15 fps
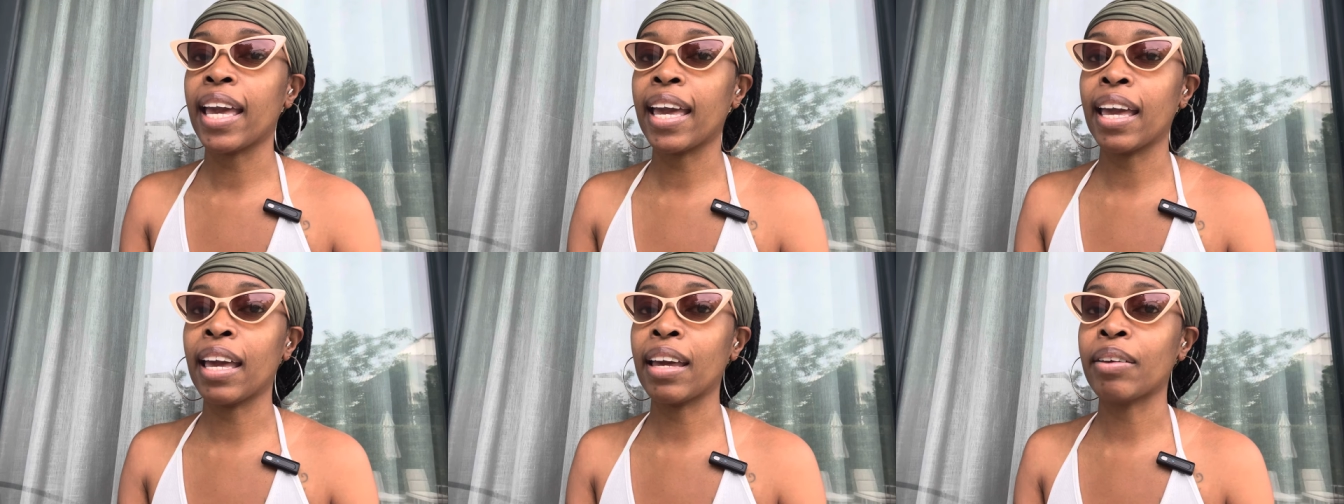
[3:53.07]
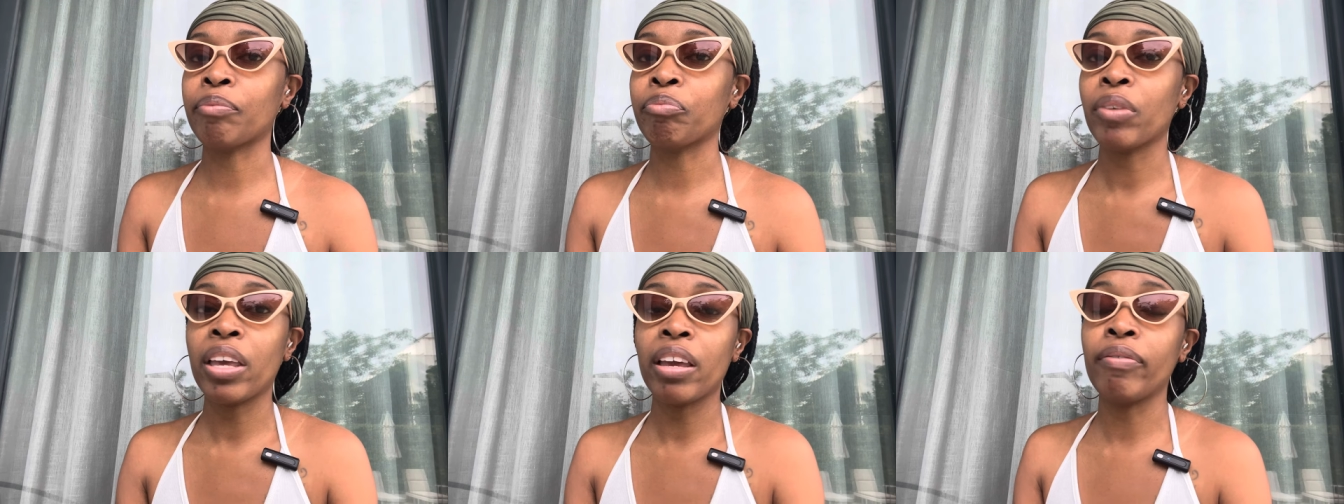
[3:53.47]

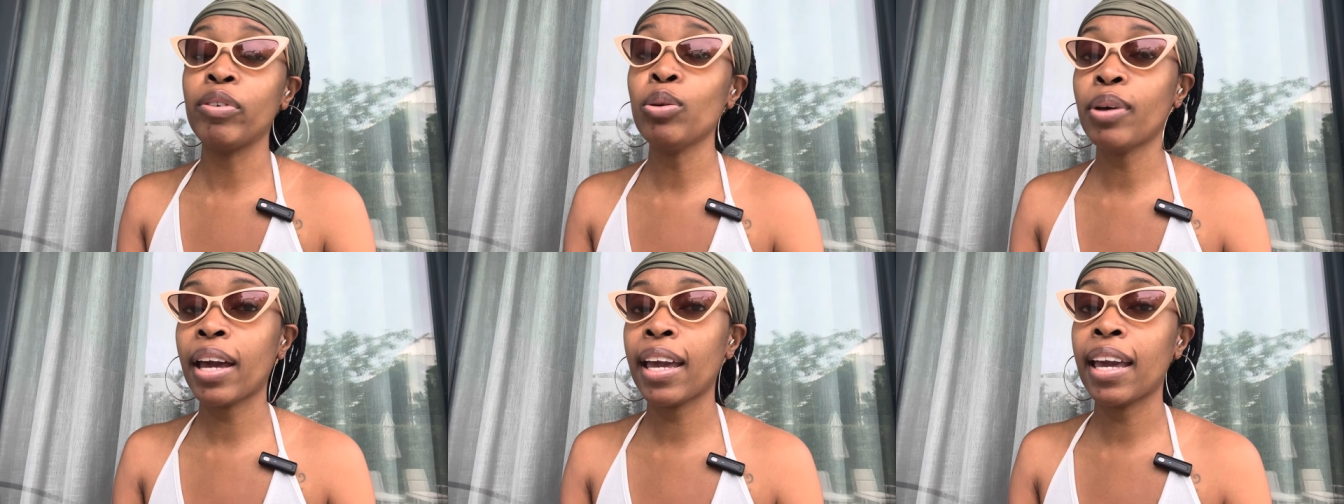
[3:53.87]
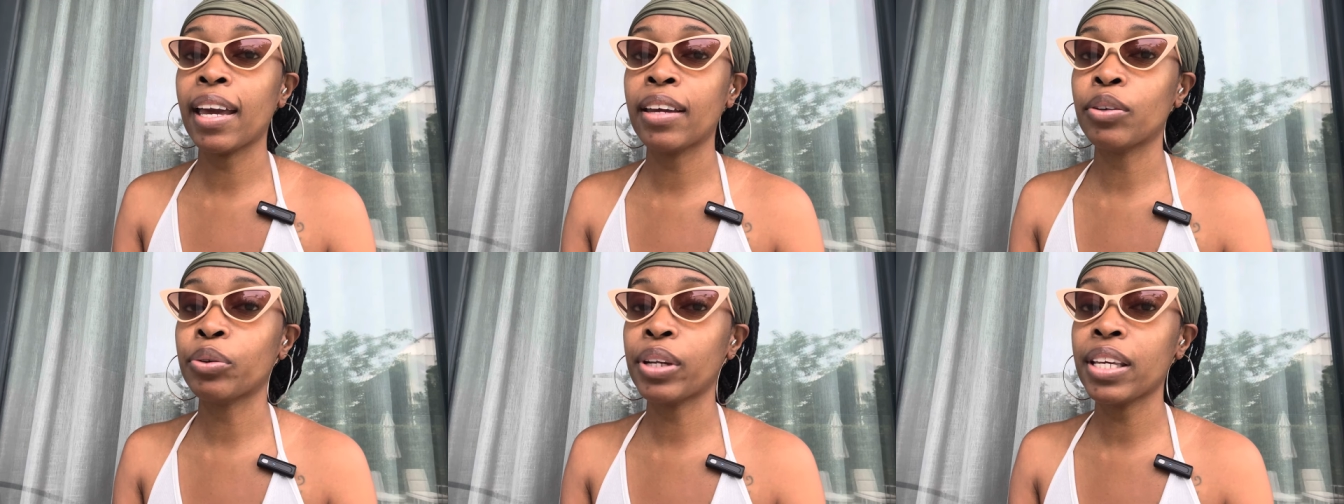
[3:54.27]
And if you can't
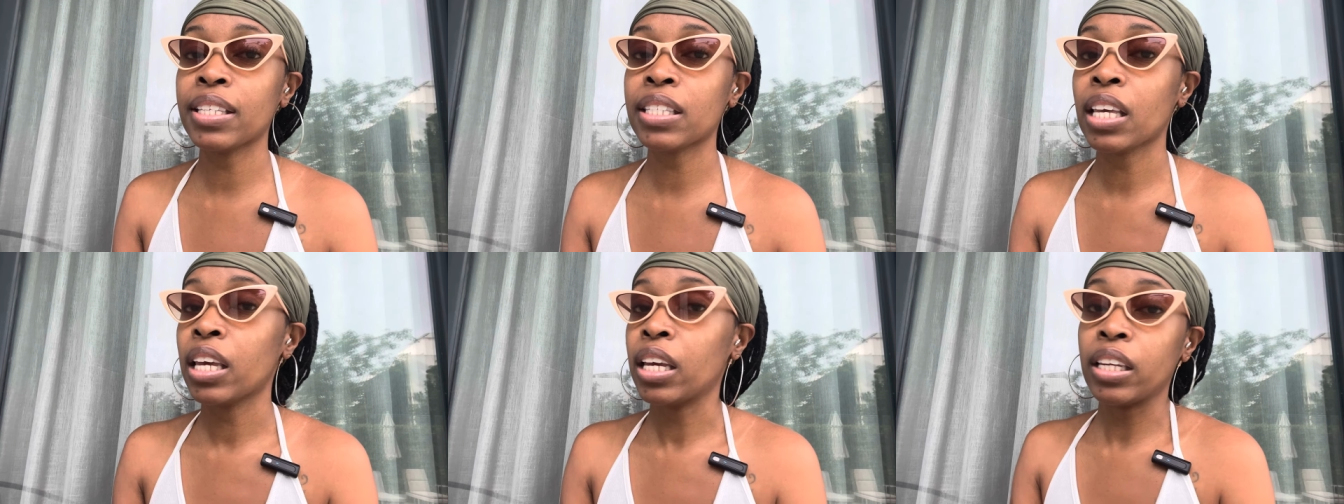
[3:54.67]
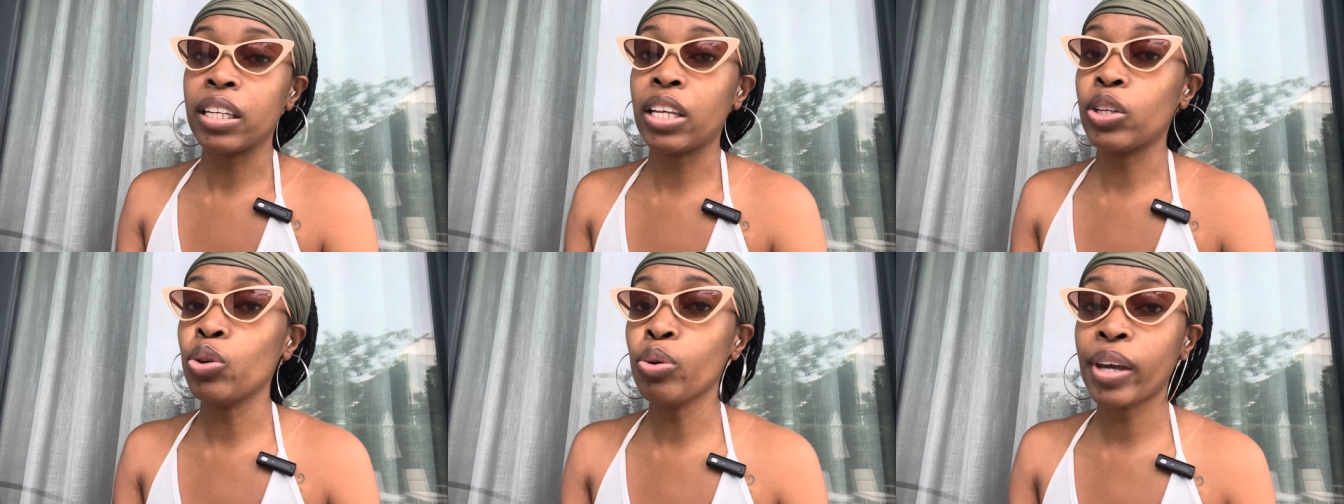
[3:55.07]
handle this,
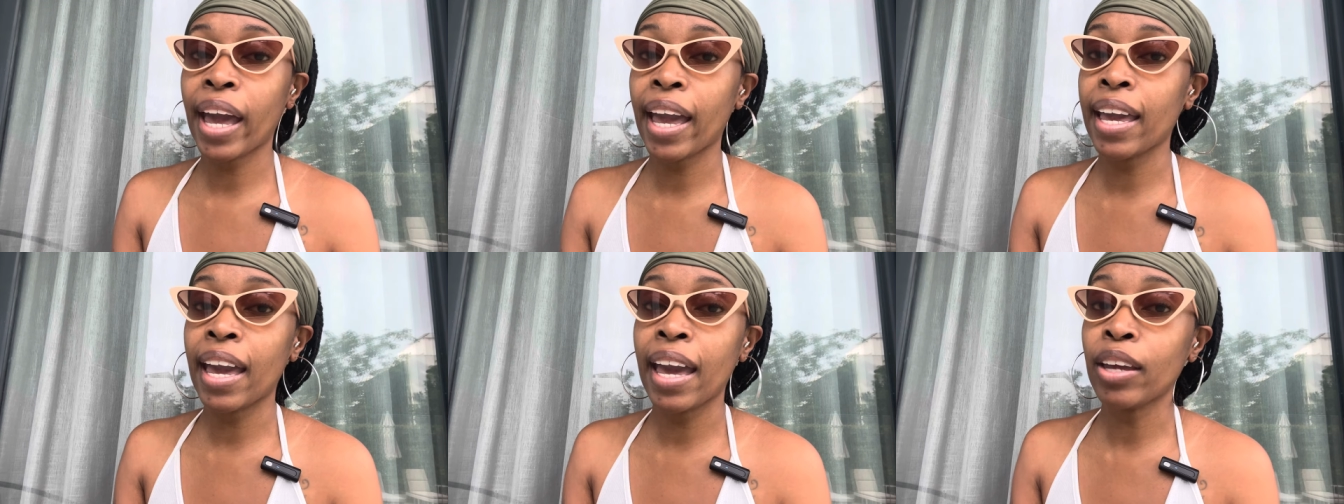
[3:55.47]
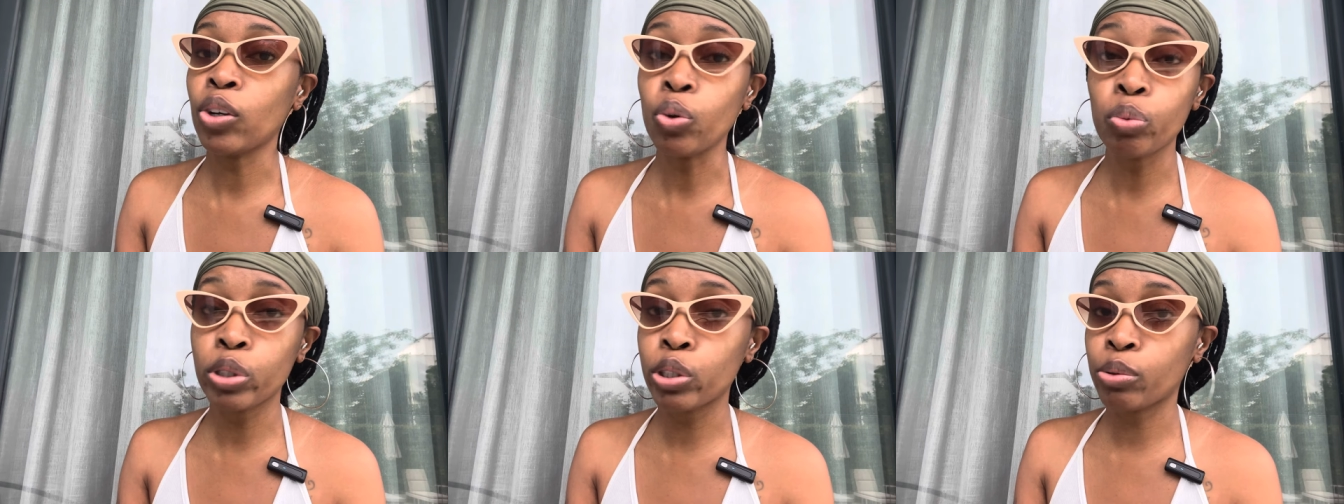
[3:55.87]
then you can't
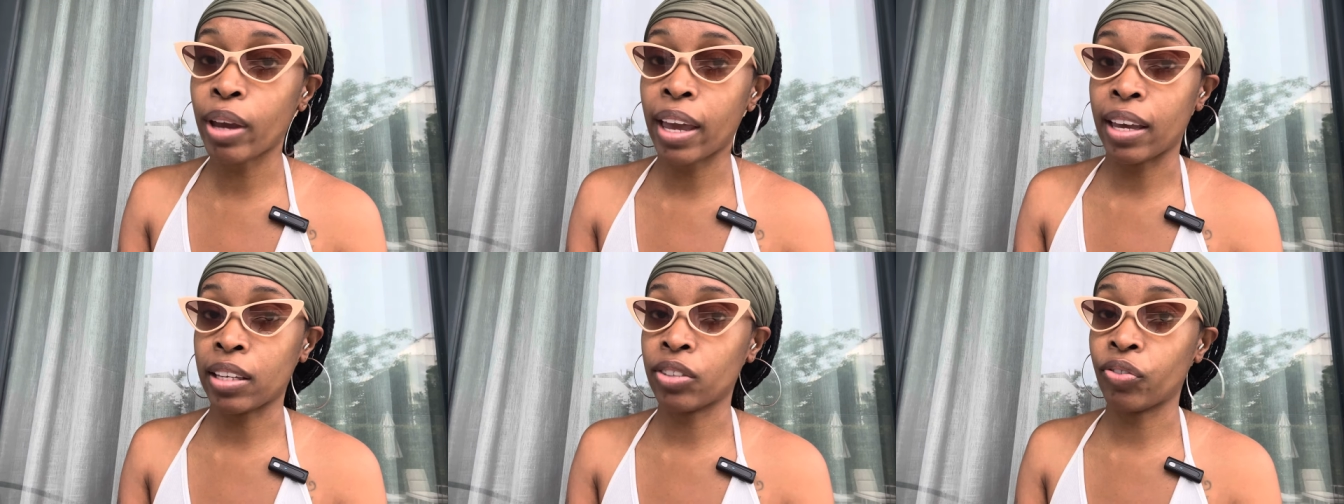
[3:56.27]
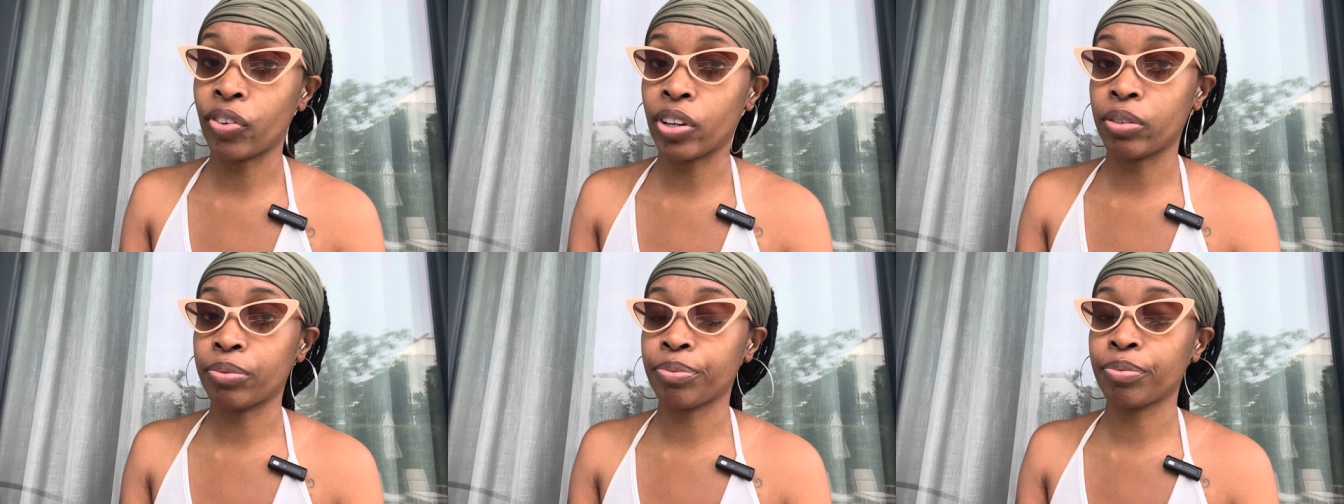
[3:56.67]
handle what you asked for.